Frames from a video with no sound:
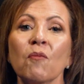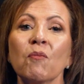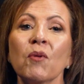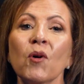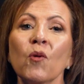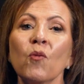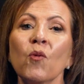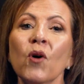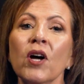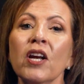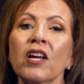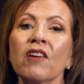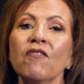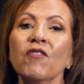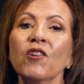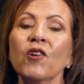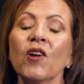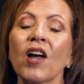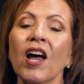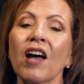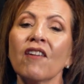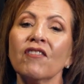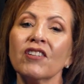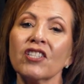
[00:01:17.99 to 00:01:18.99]
But what if
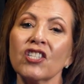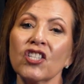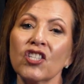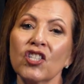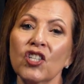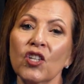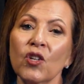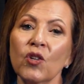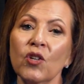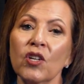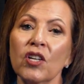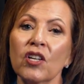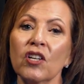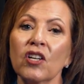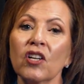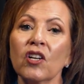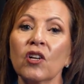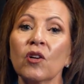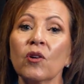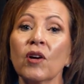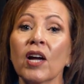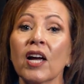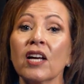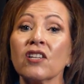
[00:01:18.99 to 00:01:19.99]
you have a student
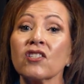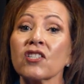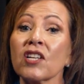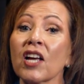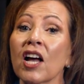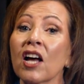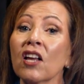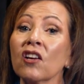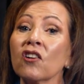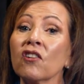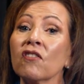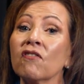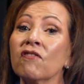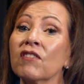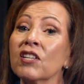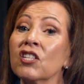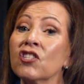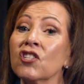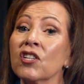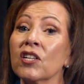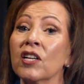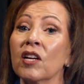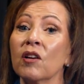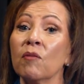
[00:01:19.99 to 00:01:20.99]
who has color
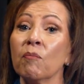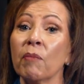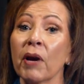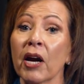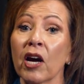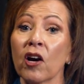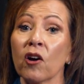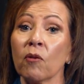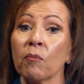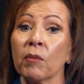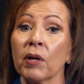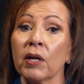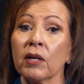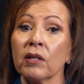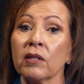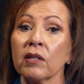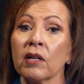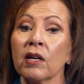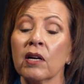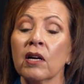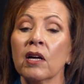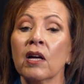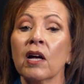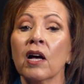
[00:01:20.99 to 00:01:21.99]
vision impairment,
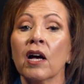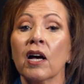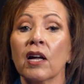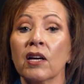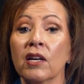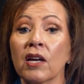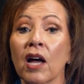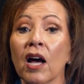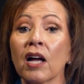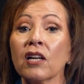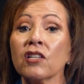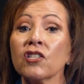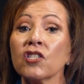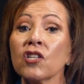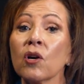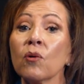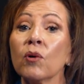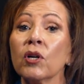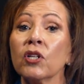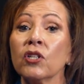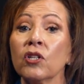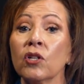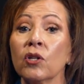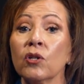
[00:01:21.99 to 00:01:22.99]
a not
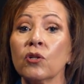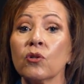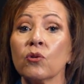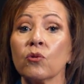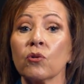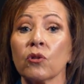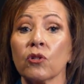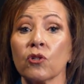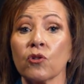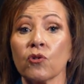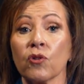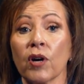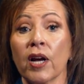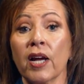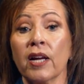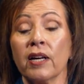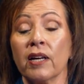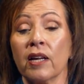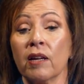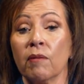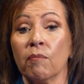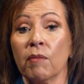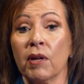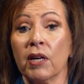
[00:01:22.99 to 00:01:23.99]
so unusual
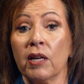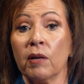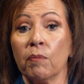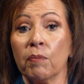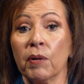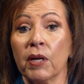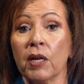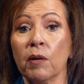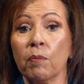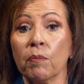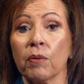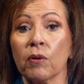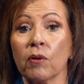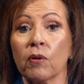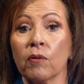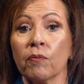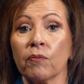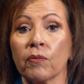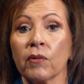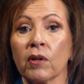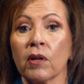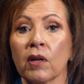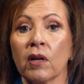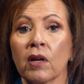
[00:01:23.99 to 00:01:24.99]
trait in many people?
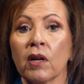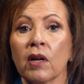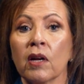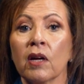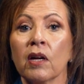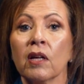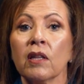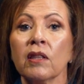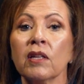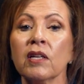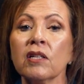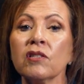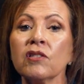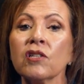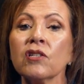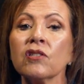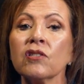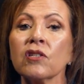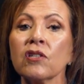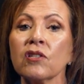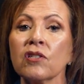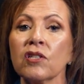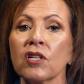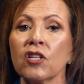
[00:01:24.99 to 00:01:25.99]
This
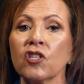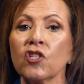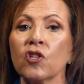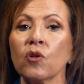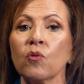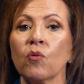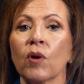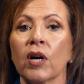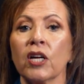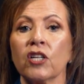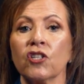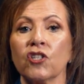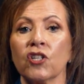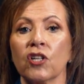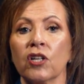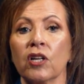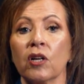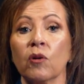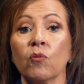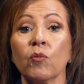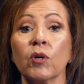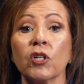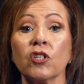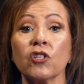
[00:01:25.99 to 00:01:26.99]
is a situation
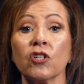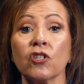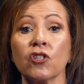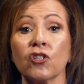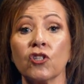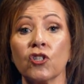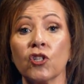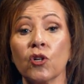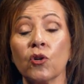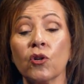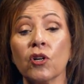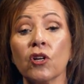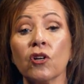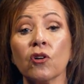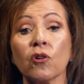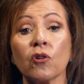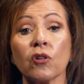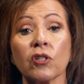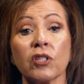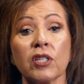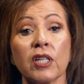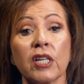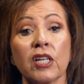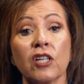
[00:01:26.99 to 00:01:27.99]
in which a student
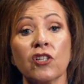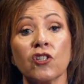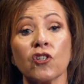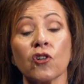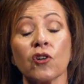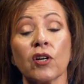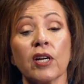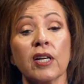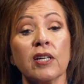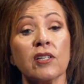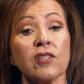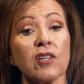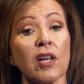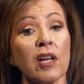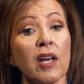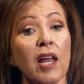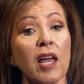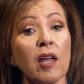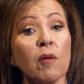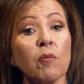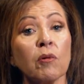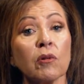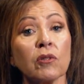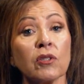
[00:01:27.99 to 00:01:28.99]
or teacher is
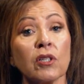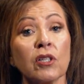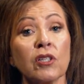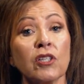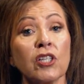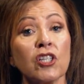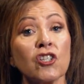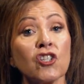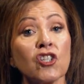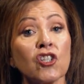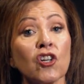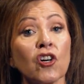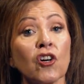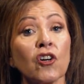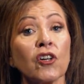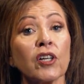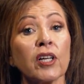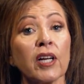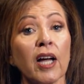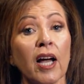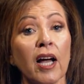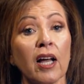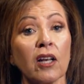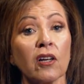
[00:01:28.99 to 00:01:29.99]
unable to
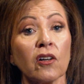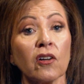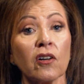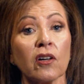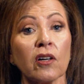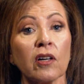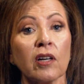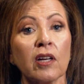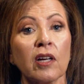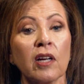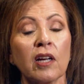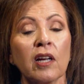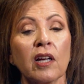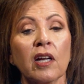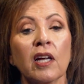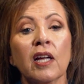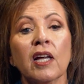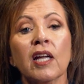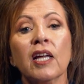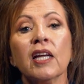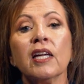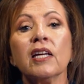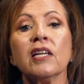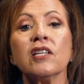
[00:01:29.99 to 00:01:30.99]
discern color.
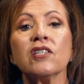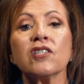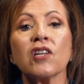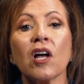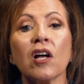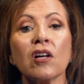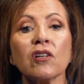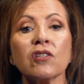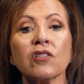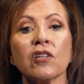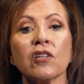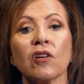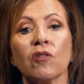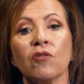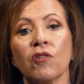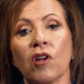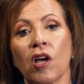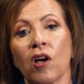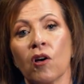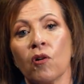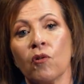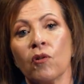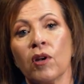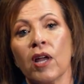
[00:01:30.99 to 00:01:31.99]
It is also
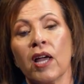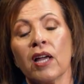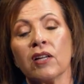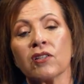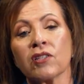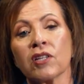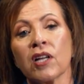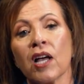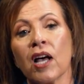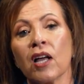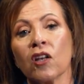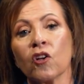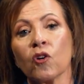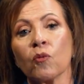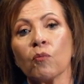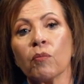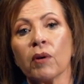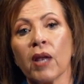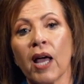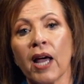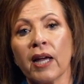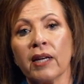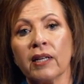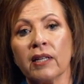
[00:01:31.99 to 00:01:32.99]
known as color
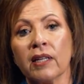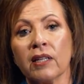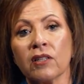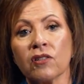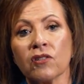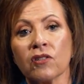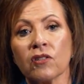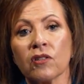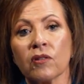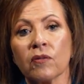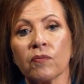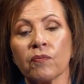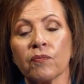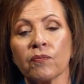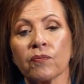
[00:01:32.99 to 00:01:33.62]
blindness.